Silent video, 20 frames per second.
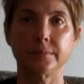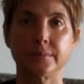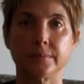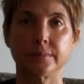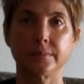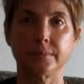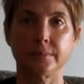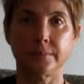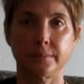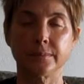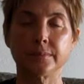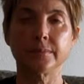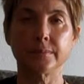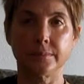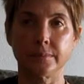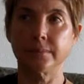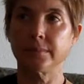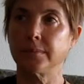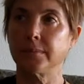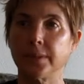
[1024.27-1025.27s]
duty or
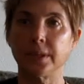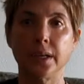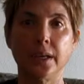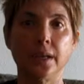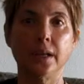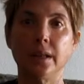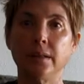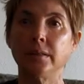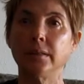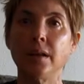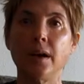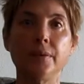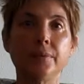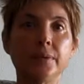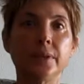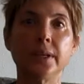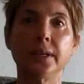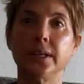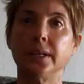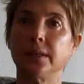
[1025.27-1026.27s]
recent
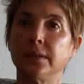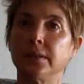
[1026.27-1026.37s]
returnees.